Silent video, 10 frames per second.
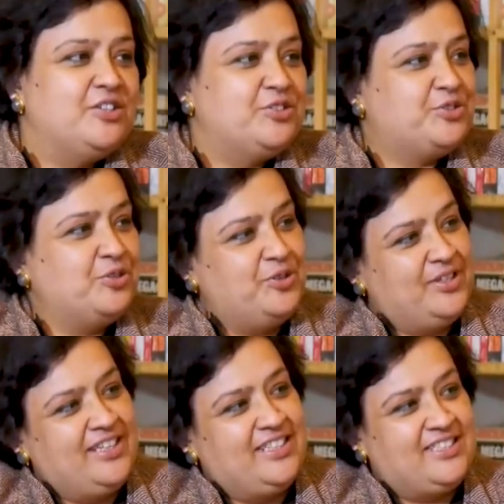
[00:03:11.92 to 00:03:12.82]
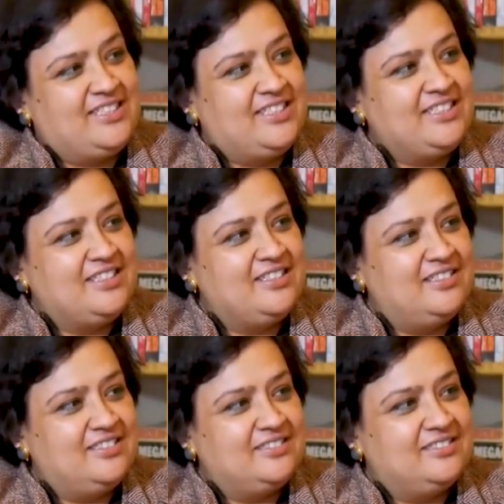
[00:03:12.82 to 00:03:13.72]
So is it
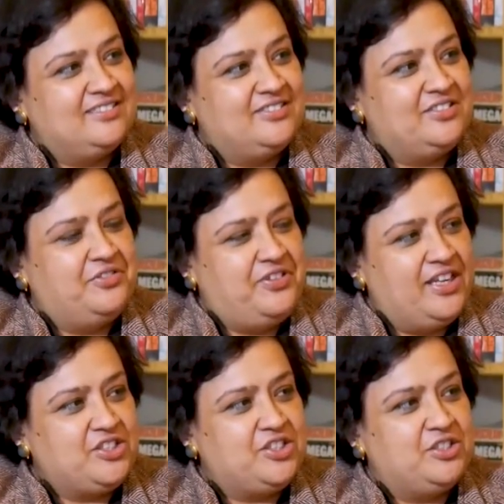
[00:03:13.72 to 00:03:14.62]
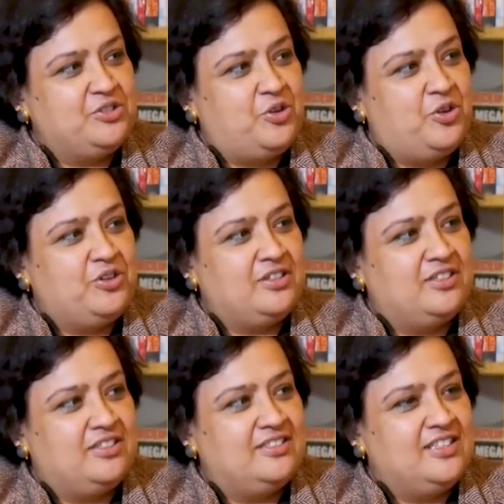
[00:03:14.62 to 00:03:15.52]
a reflection or
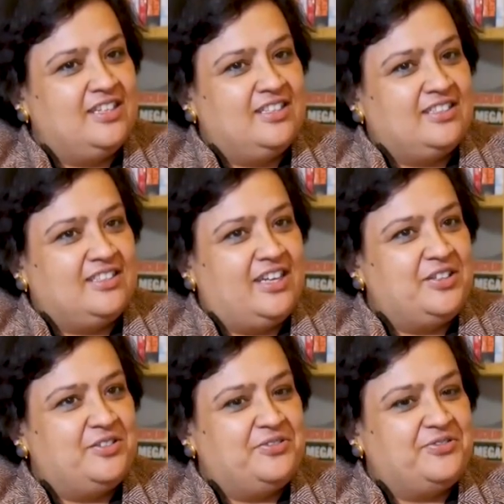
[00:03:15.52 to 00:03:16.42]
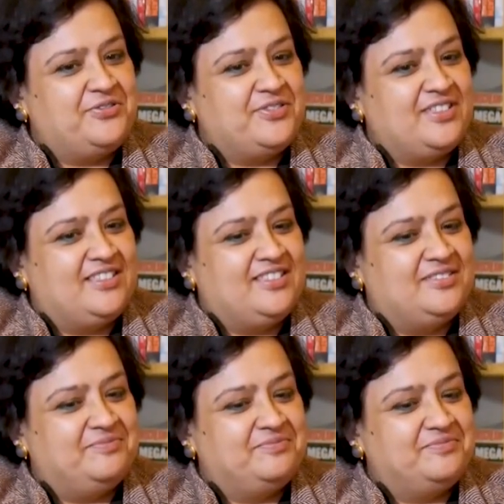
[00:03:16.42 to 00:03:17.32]
a kind
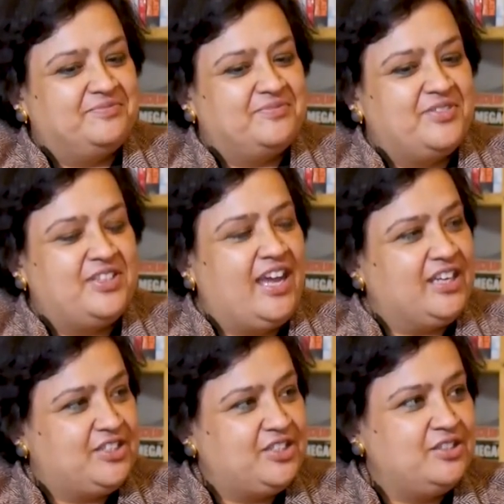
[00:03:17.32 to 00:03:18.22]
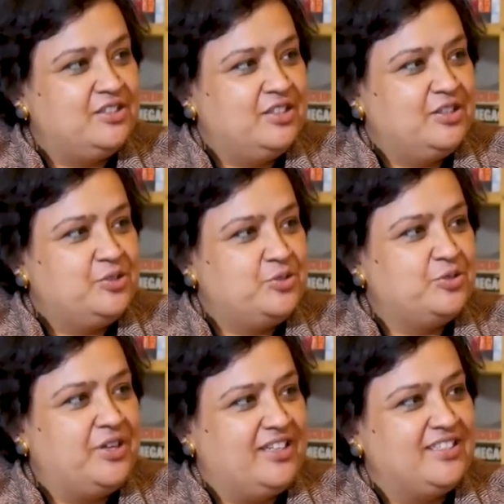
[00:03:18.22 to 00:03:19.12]
of reaction
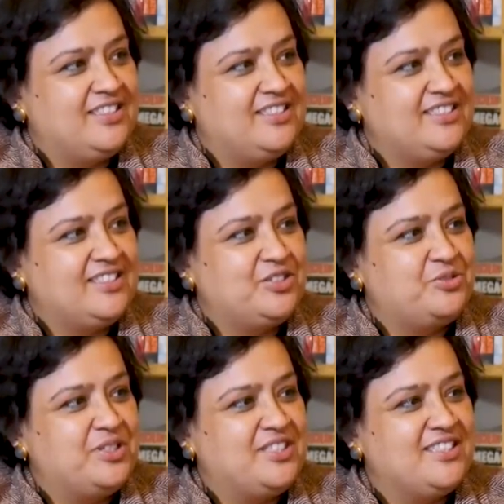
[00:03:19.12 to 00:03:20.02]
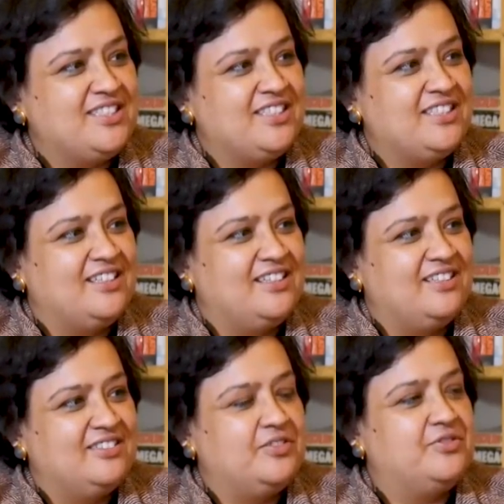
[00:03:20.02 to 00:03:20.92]
to current situations in
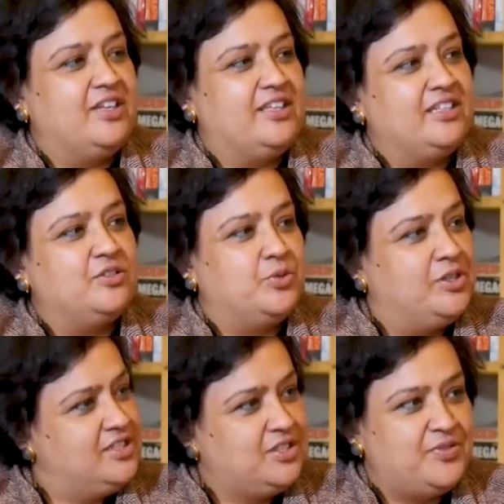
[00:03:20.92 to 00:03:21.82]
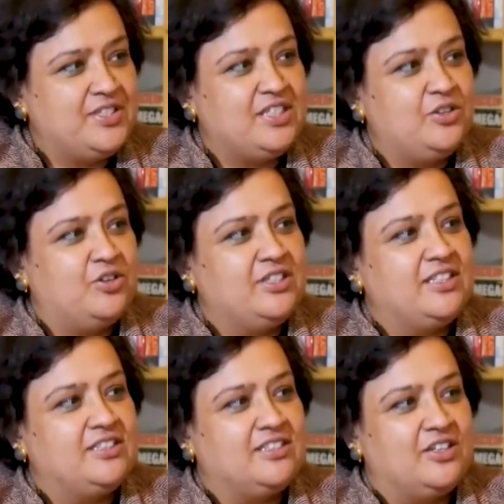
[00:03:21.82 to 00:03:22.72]
that the world is facing or
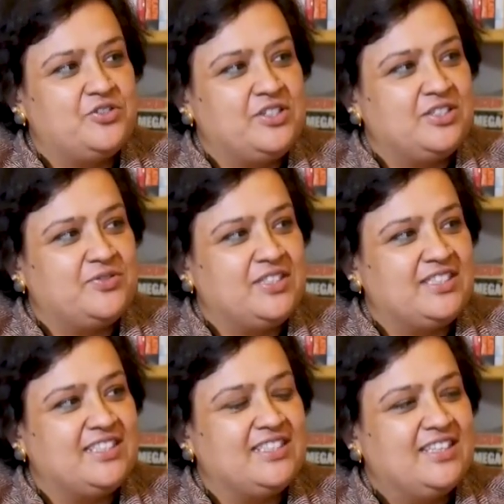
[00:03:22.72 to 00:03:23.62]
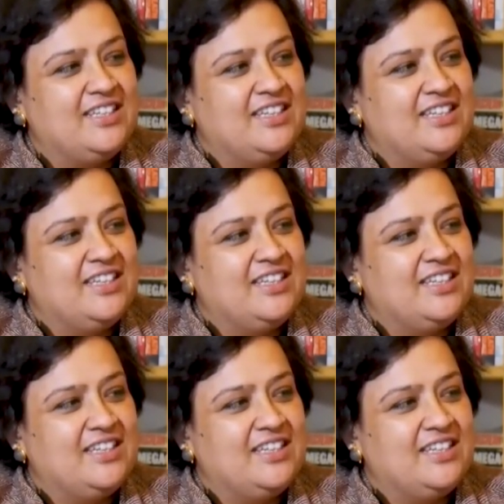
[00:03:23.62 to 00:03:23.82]
that the country is facing